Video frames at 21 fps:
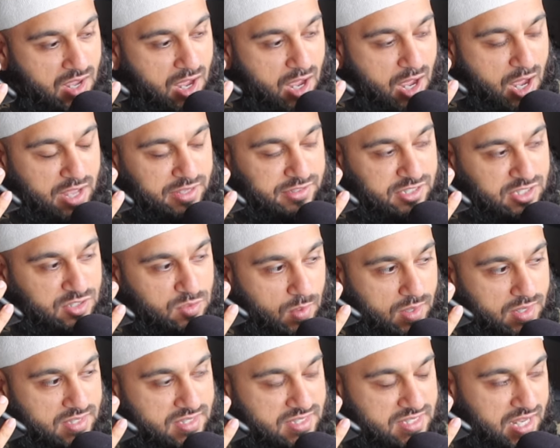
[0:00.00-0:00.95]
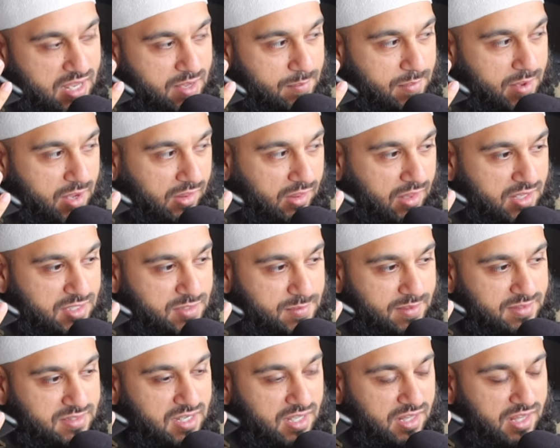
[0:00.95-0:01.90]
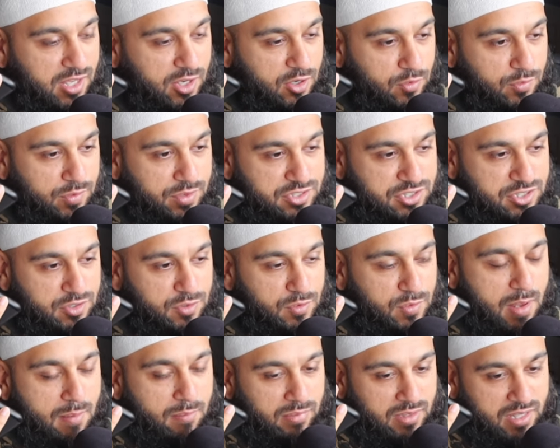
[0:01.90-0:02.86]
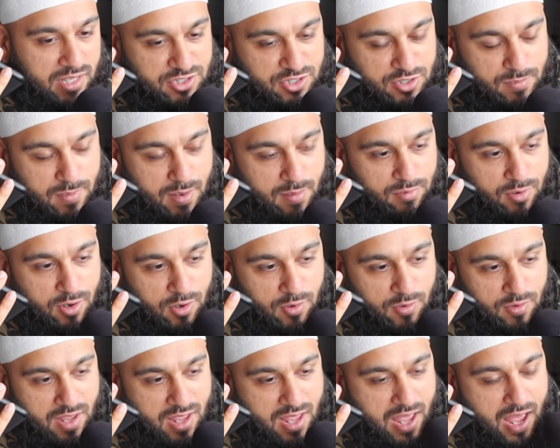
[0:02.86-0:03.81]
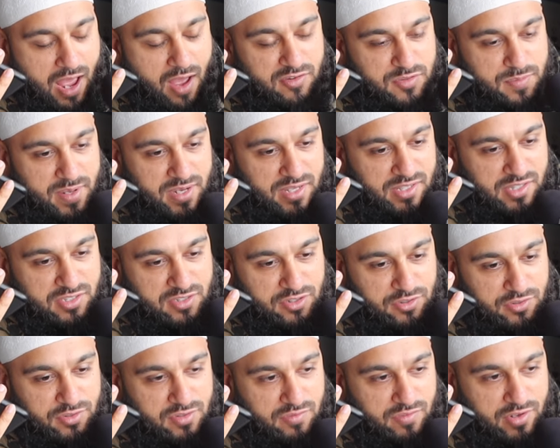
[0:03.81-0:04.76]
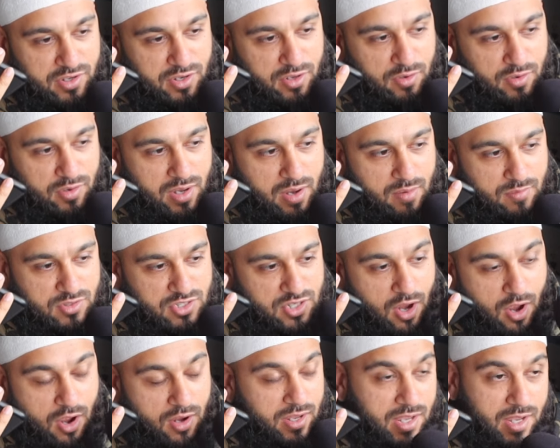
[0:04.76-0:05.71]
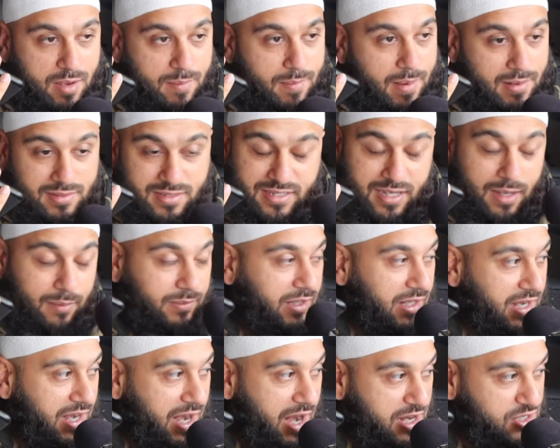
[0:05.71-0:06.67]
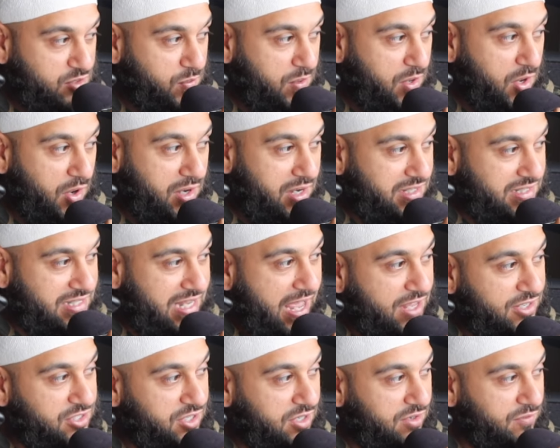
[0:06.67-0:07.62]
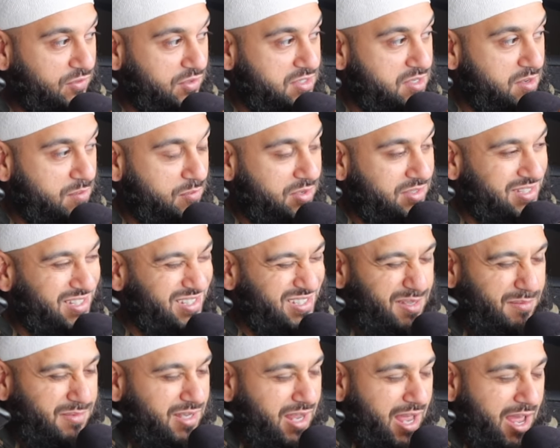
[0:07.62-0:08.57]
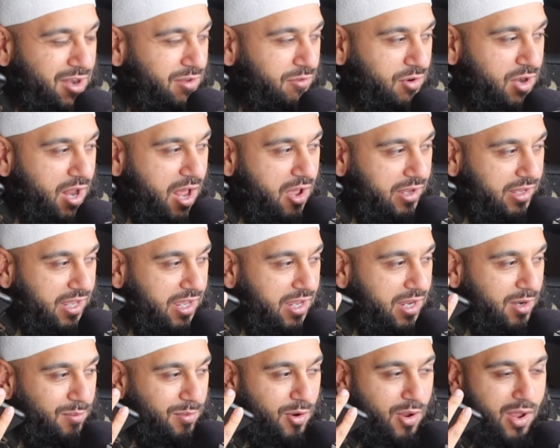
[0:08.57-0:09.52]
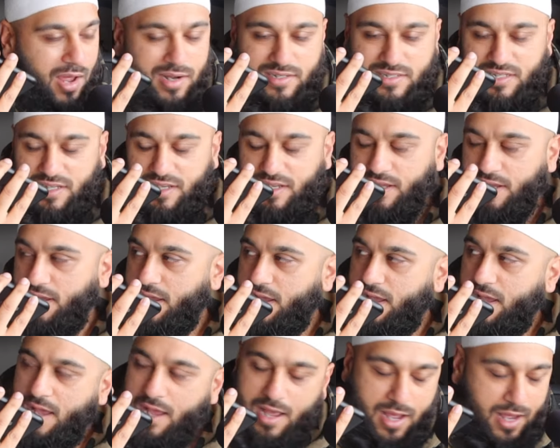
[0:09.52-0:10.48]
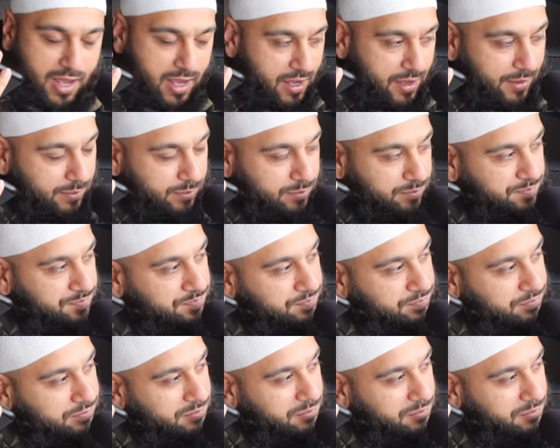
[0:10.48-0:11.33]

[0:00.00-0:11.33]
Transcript: Uh, I just want to say, may Allah subhanahu wa ta'ala increase you and bless you, my bro. I was making this YouTube video and I was talking about something and I just went on a tangent for some reason. Sometimes I don't even know how I get here, bro, honestly. Um,